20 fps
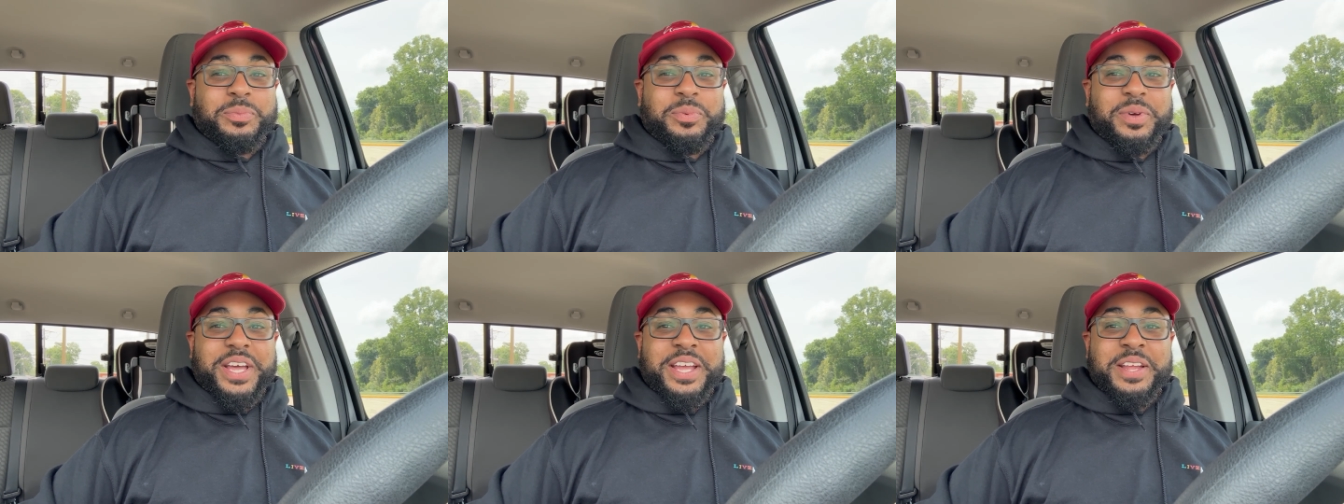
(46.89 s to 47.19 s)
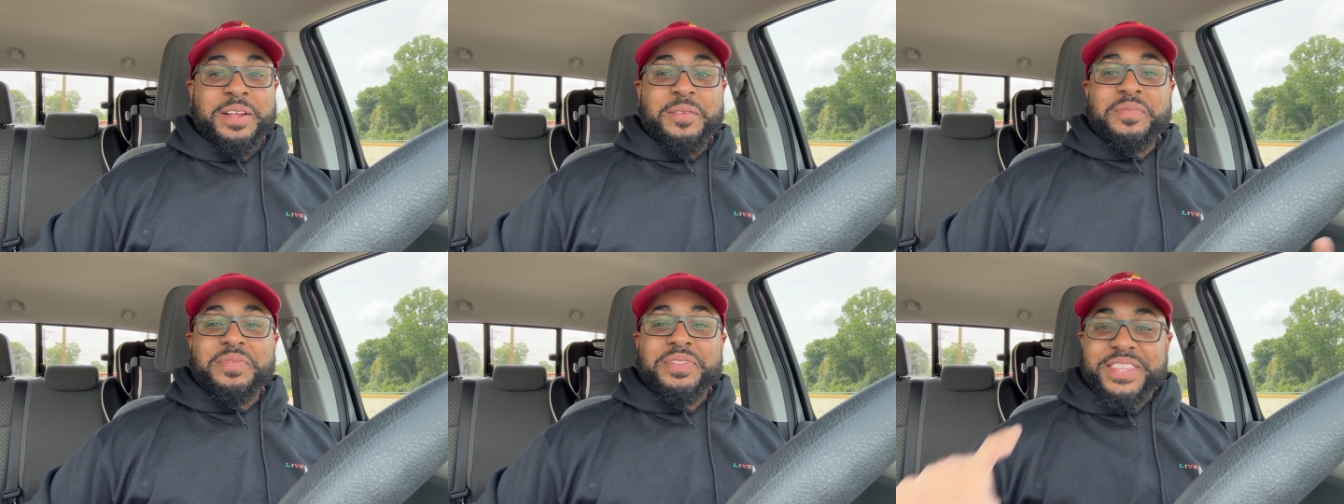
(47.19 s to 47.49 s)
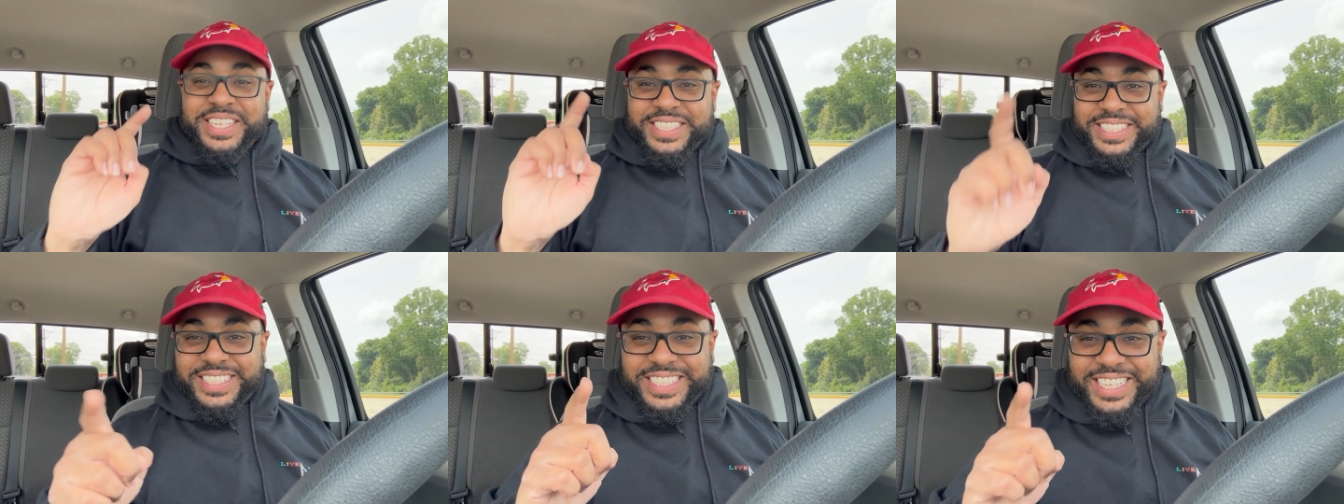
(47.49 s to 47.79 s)
but
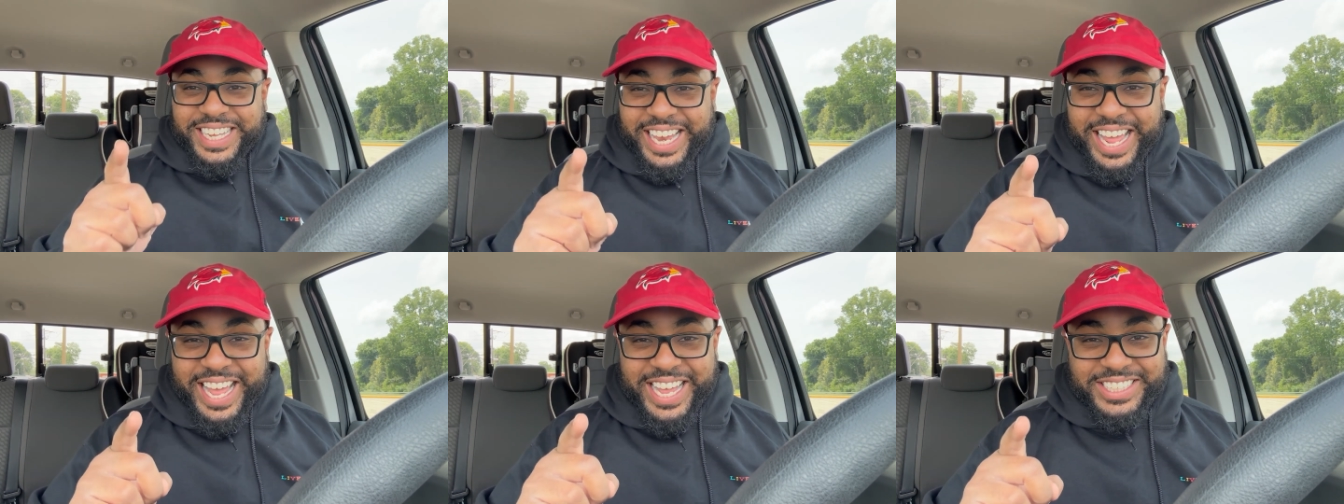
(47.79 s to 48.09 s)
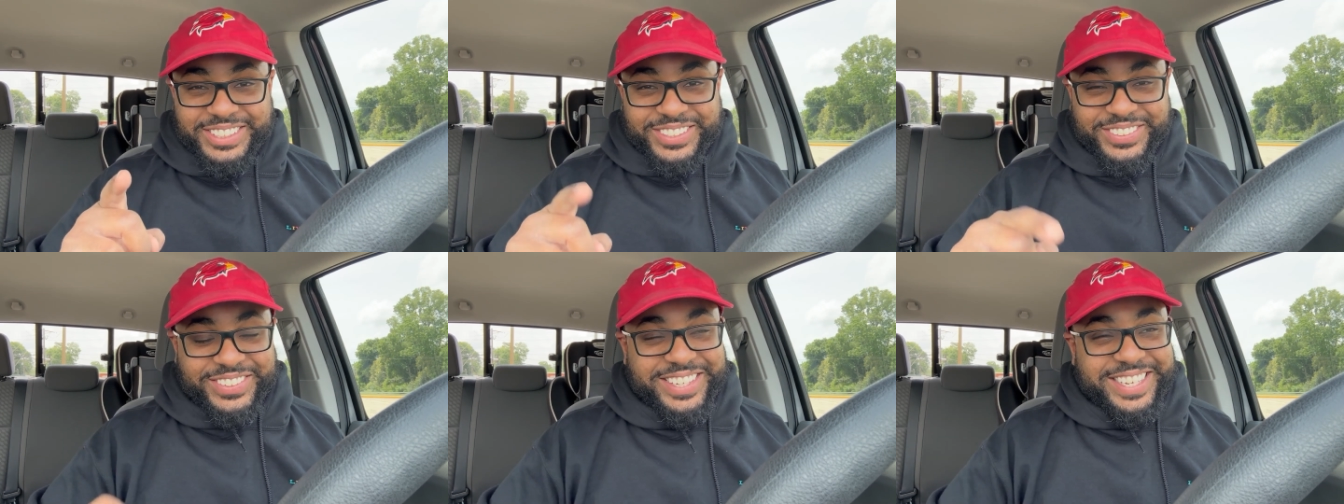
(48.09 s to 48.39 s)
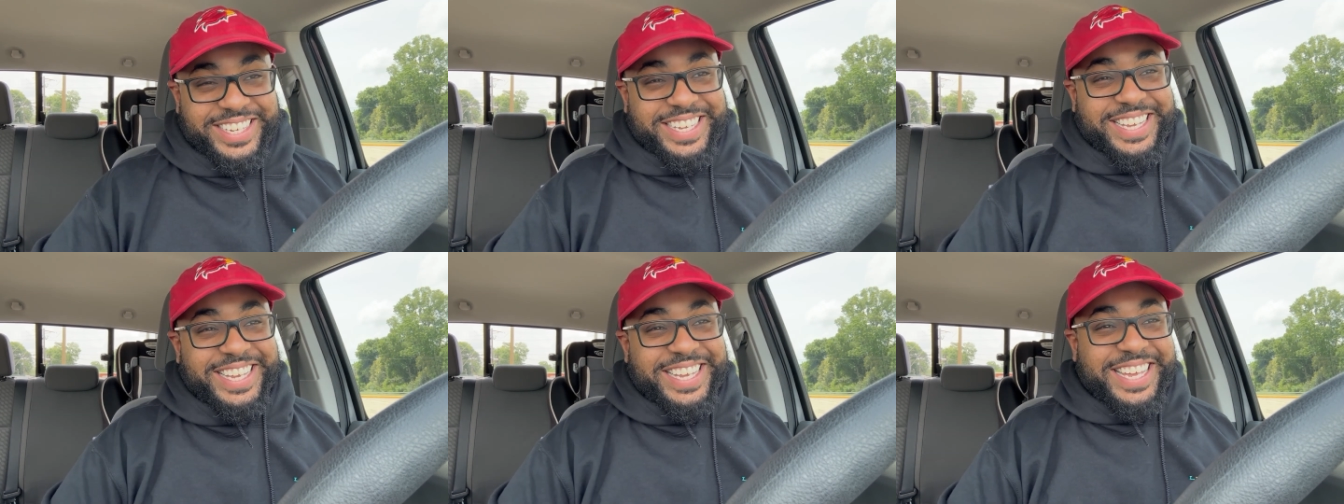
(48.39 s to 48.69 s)
this is the last
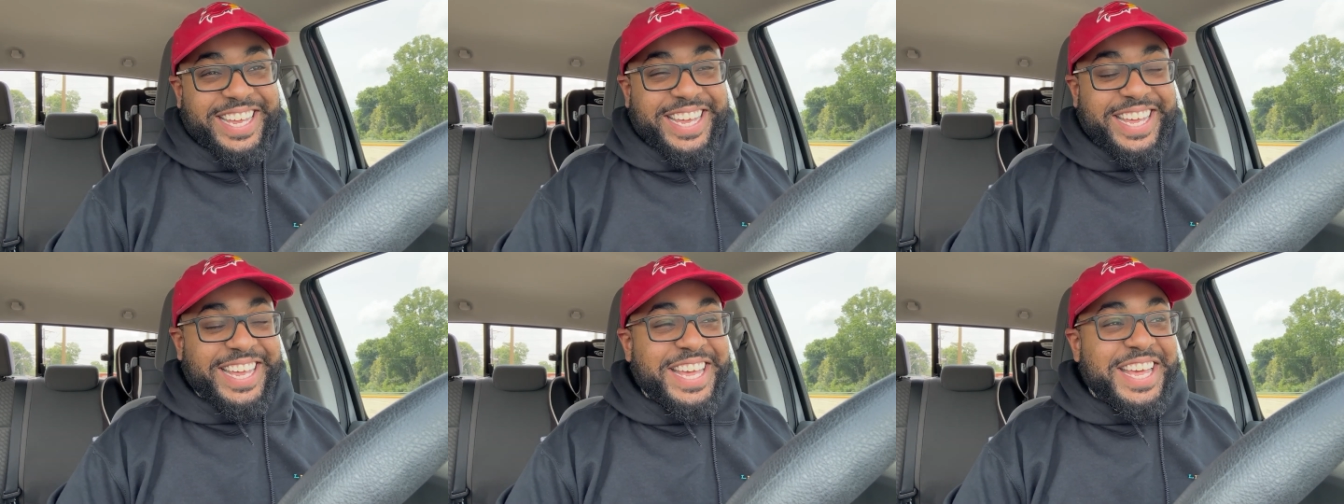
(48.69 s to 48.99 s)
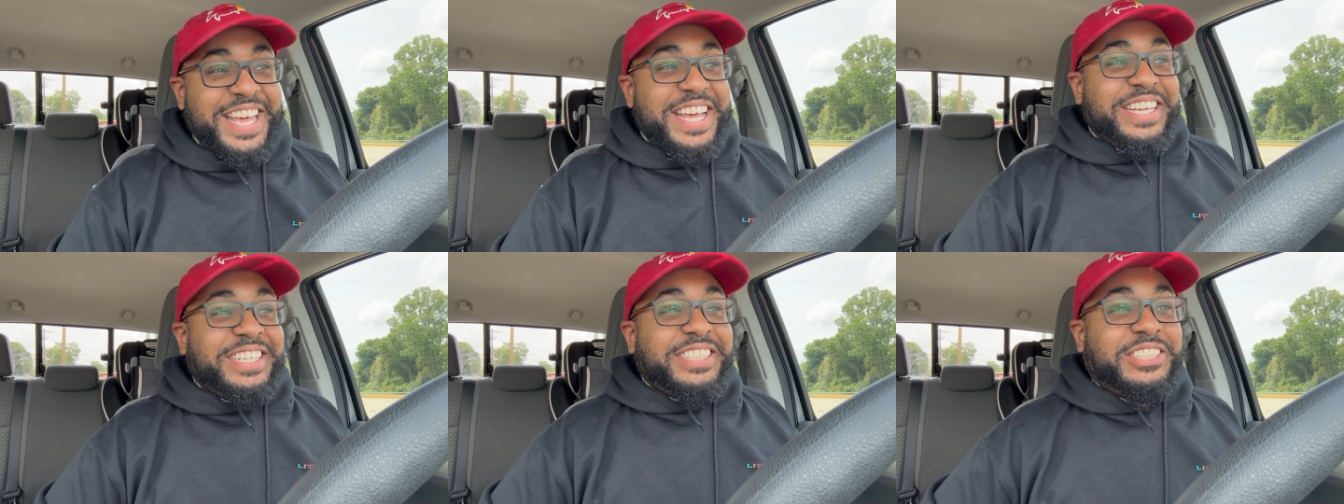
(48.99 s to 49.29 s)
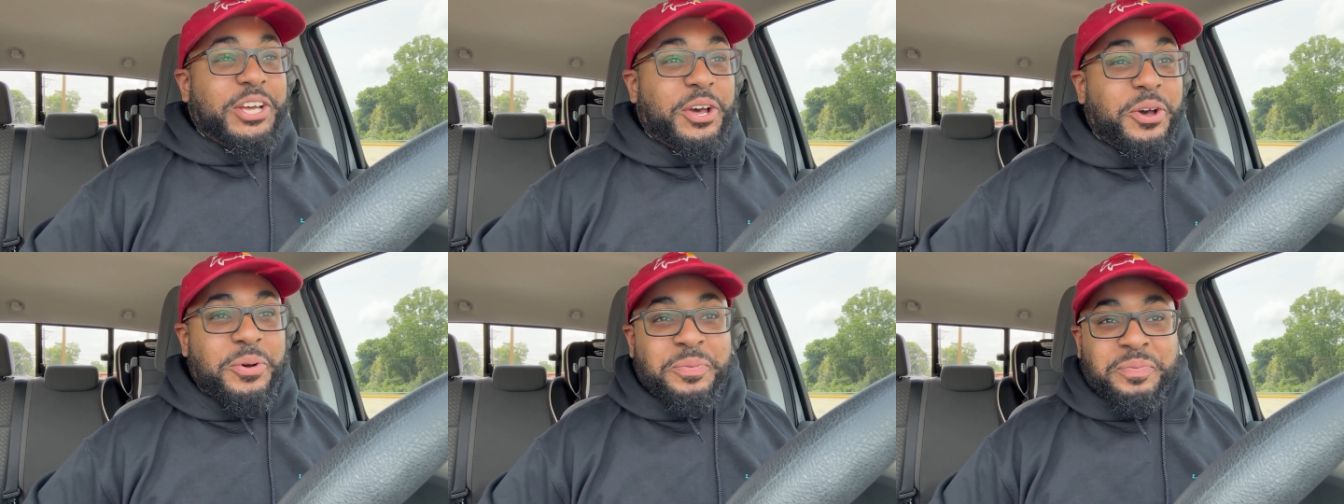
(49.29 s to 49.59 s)
one.
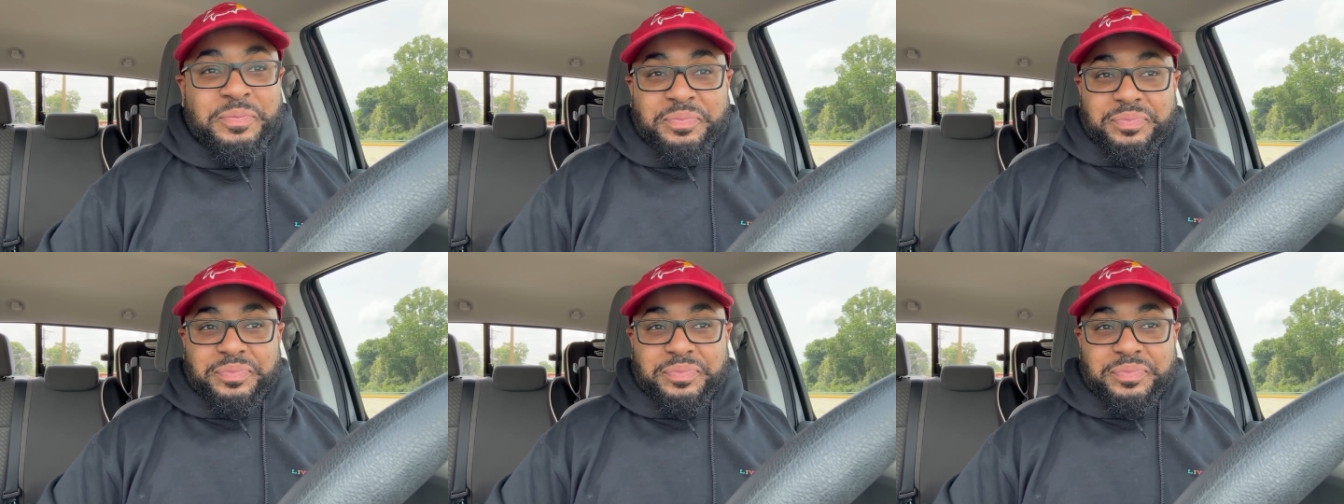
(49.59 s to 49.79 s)
So,